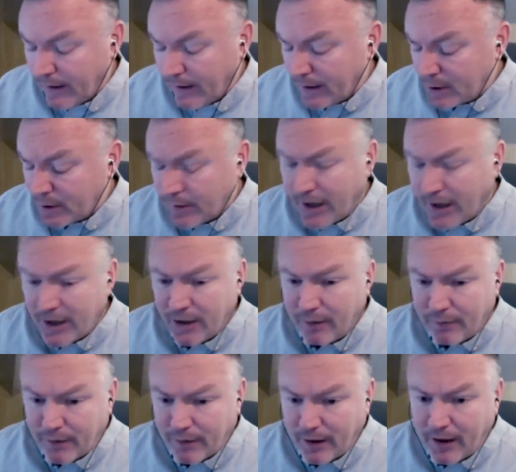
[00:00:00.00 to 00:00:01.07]
Tornado
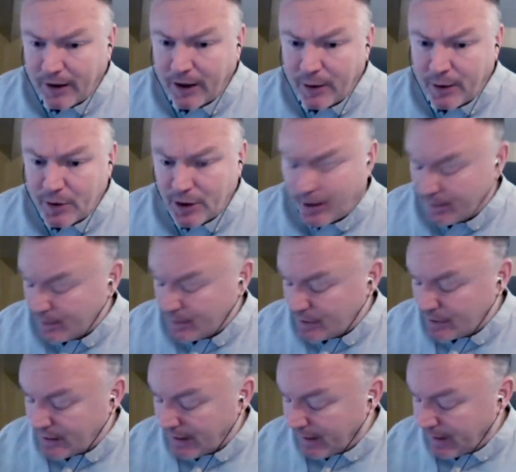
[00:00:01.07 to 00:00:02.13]
Flyer, no chance of
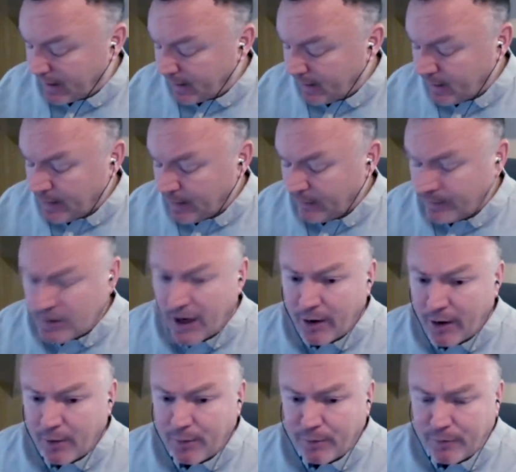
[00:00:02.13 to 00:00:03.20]
staying.
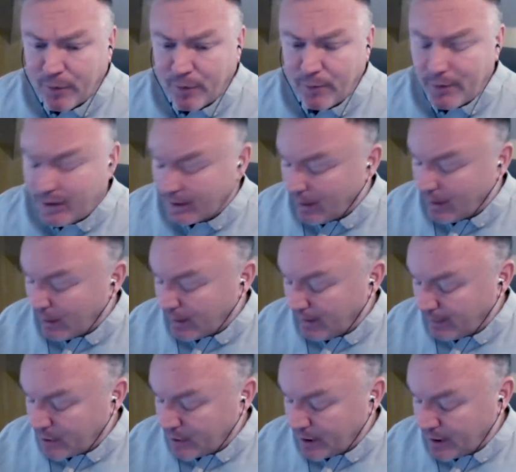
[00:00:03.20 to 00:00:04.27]
Terrible form in the Gold
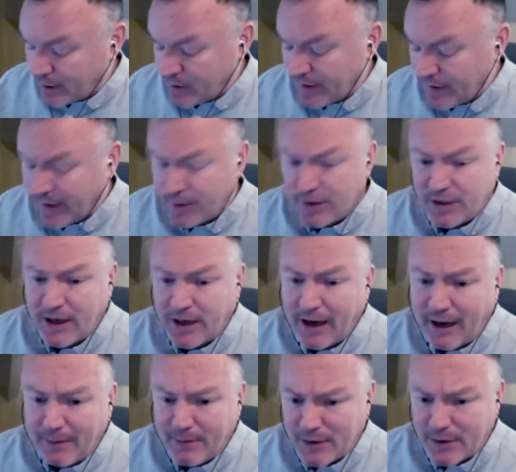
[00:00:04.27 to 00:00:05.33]
Cup. Chantry House is an
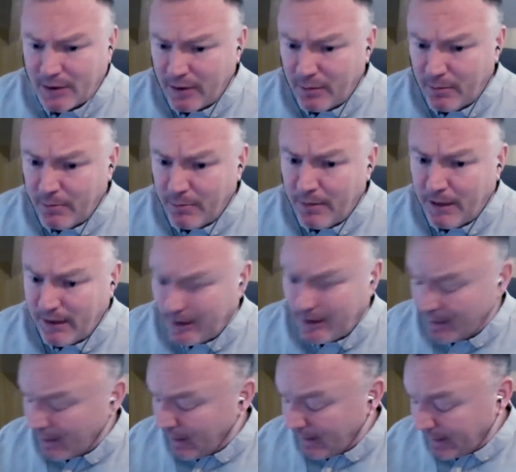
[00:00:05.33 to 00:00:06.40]
absolute million.
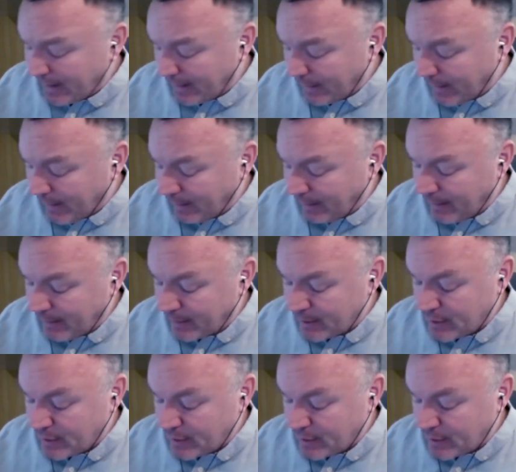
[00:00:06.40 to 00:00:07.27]
Cannot have him at all.